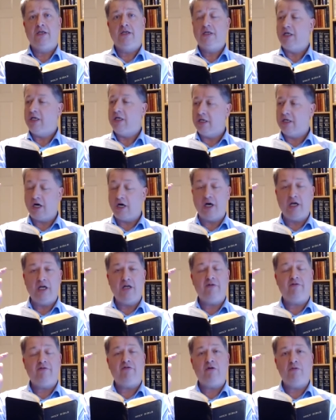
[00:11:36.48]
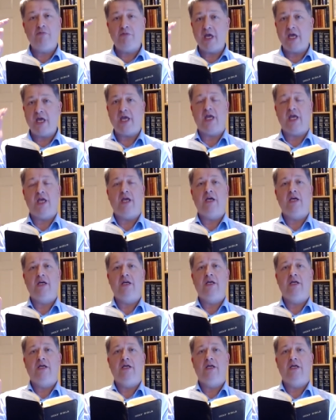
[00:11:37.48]
He died for me.
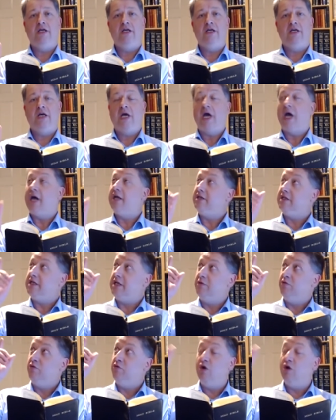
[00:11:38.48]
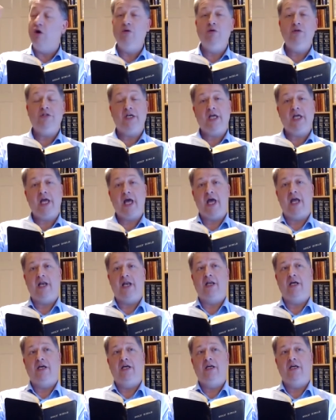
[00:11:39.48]
And he rose again.
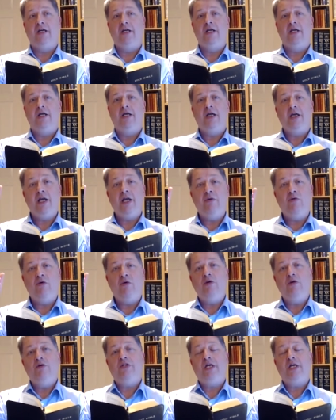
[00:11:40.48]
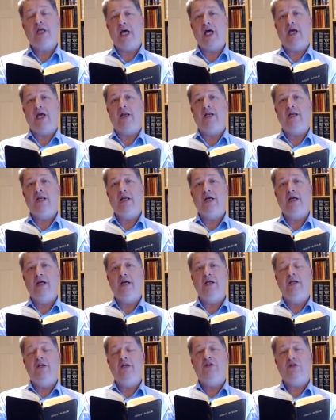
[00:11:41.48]
He rose again
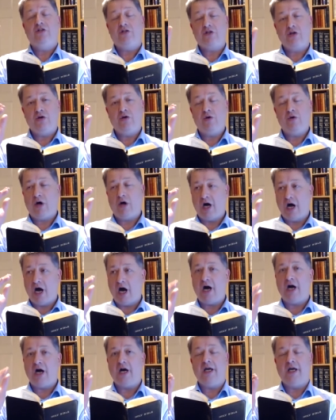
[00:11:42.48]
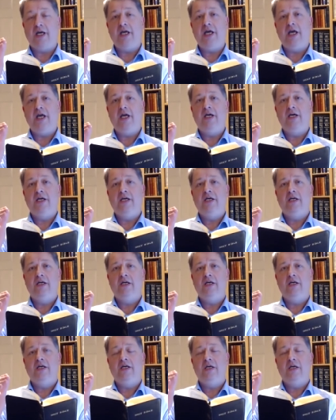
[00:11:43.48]
so I
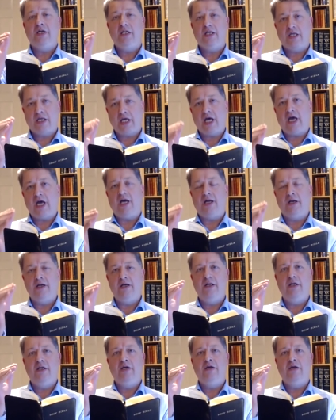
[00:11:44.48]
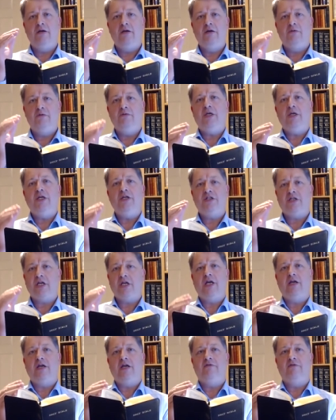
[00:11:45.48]
can be
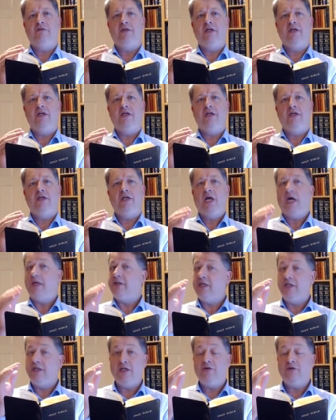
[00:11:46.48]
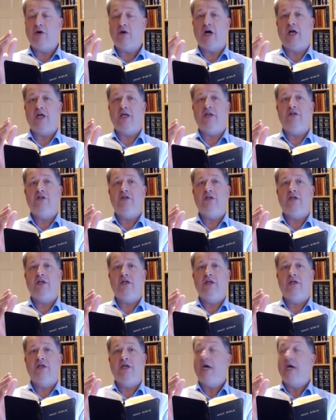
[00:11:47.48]
saved. And he did rise.
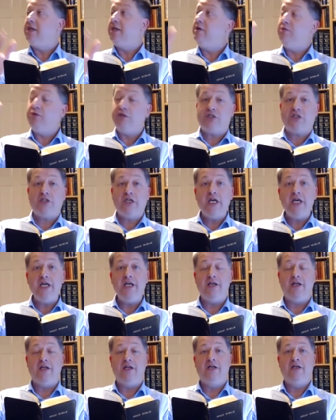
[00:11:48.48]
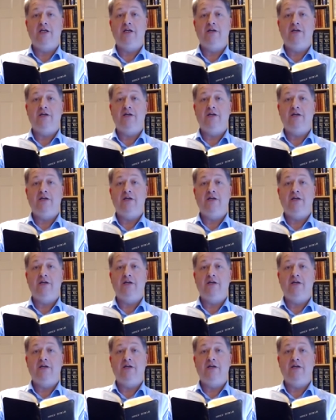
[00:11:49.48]
And he was seen.